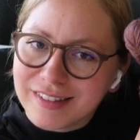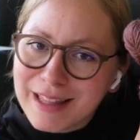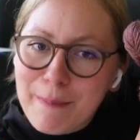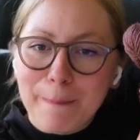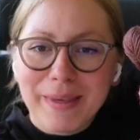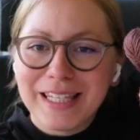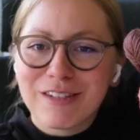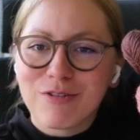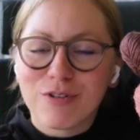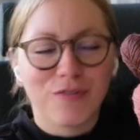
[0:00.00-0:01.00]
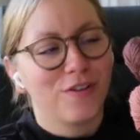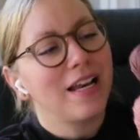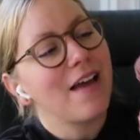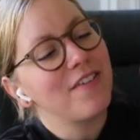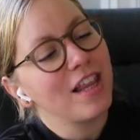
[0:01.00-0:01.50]
The beautiful
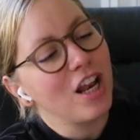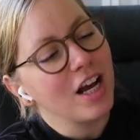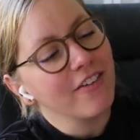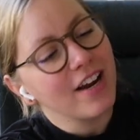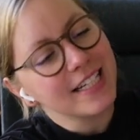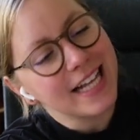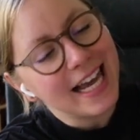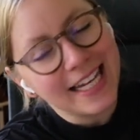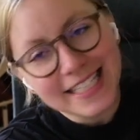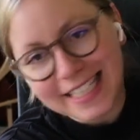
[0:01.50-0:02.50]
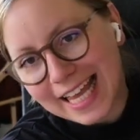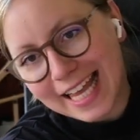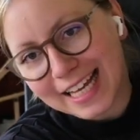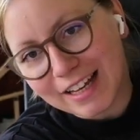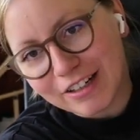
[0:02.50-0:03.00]
Life of the Long Grass Highland
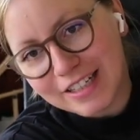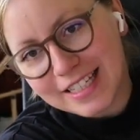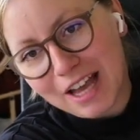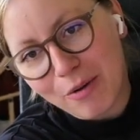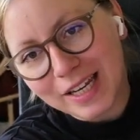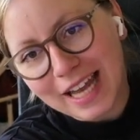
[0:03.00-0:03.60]
DK colors that we